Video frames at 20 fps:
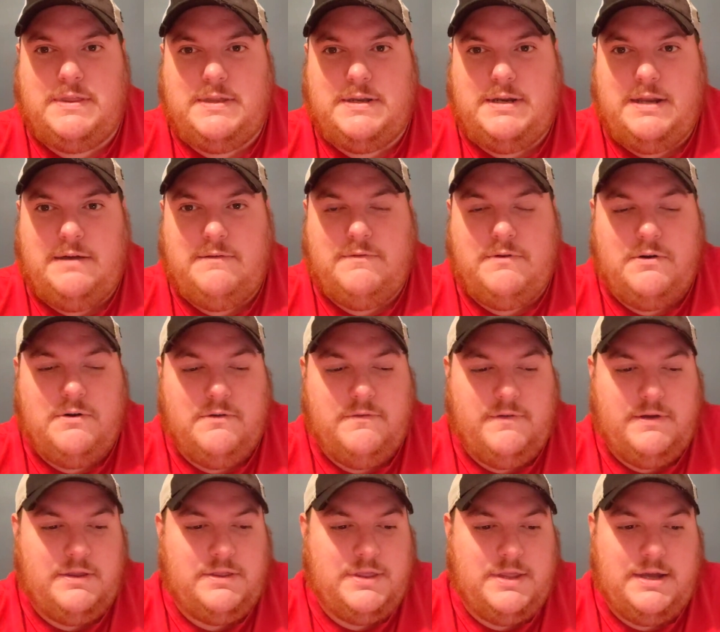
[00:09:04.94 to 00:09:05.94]
than the David
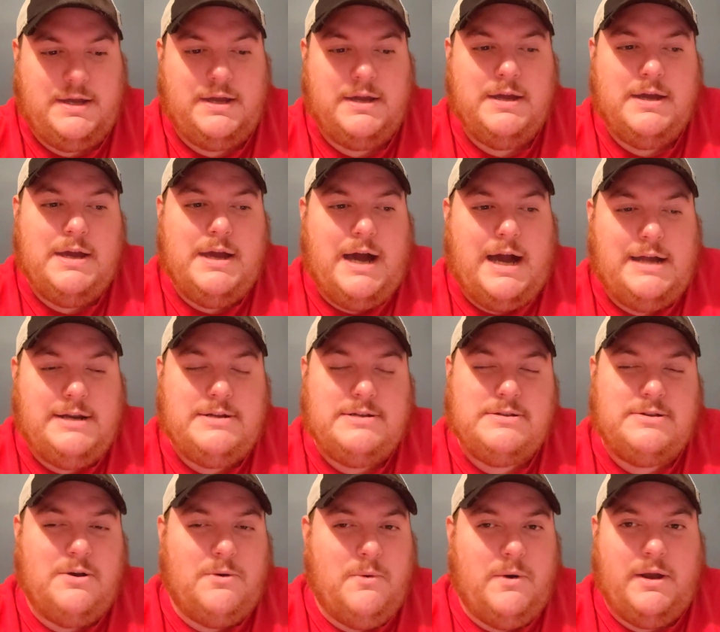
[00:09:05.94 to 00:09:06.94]
Irving thing. I
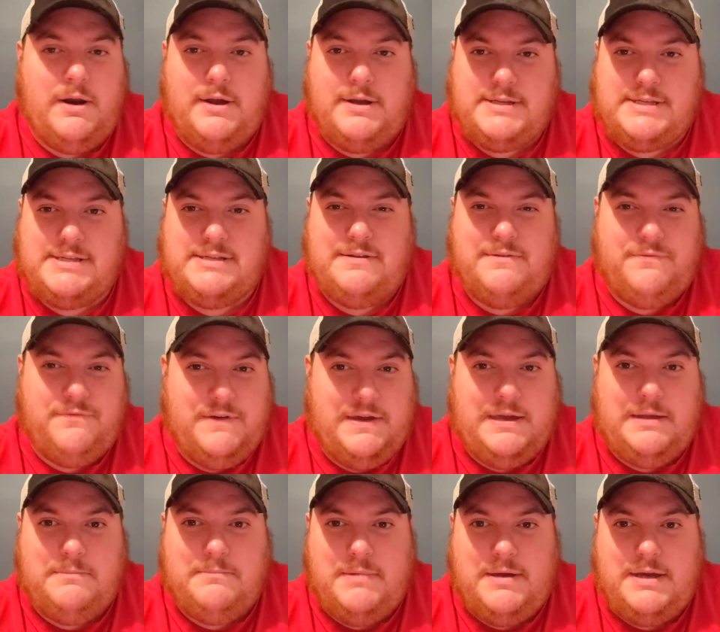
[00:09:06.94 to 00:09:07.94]
just don't want us as a
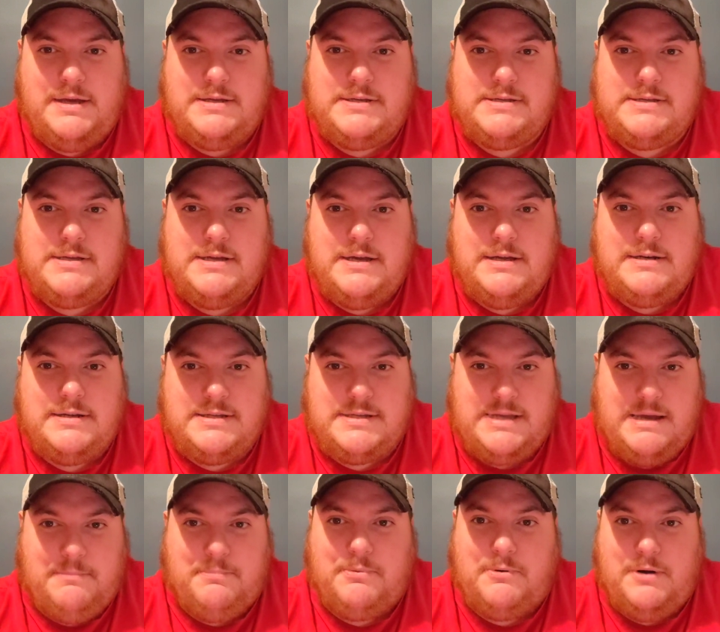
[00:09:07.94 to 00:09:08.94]
fan base to
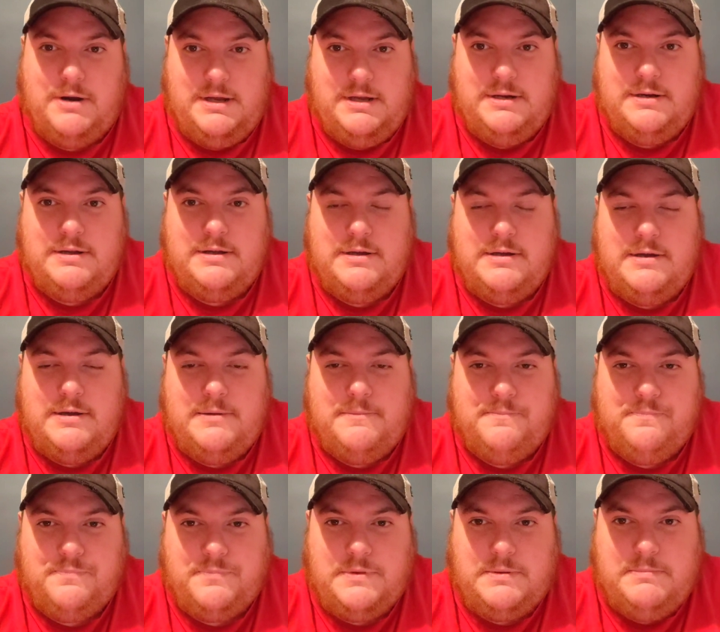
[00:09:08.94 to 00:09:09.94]
separate
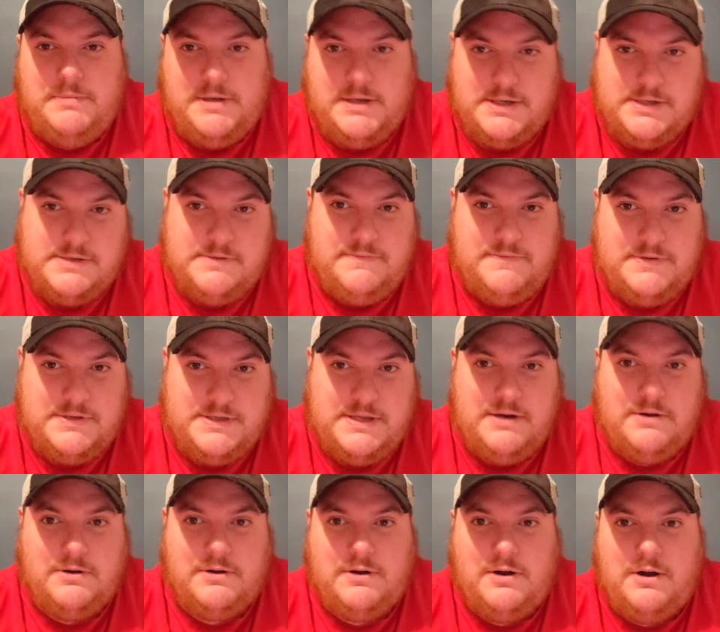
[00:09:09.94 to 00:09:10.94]
because of this
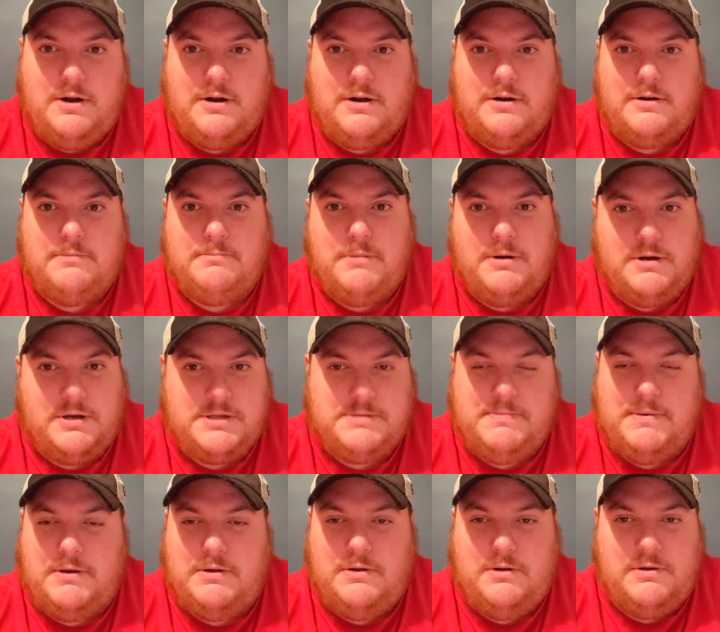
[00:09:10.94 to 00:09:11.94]
Derek Carr, Marcus
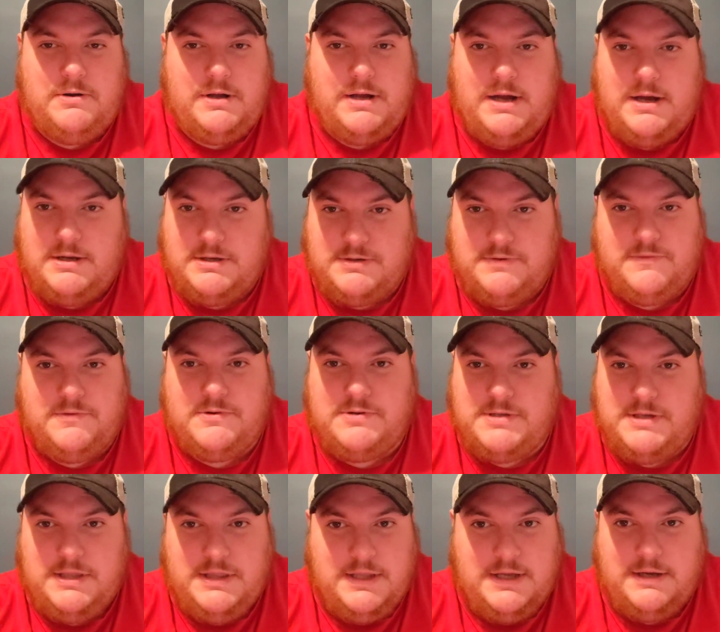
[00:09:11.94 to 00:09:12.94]
Mariota
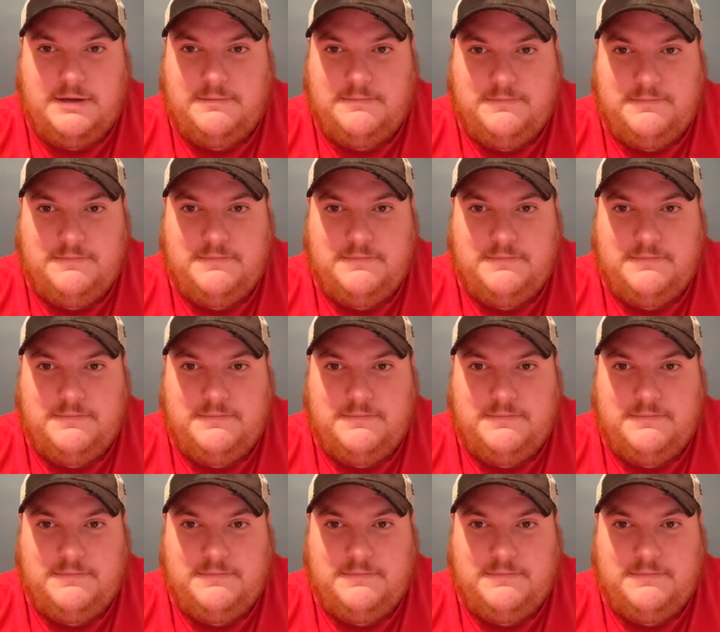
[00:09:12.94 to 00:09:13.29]
controversy thing.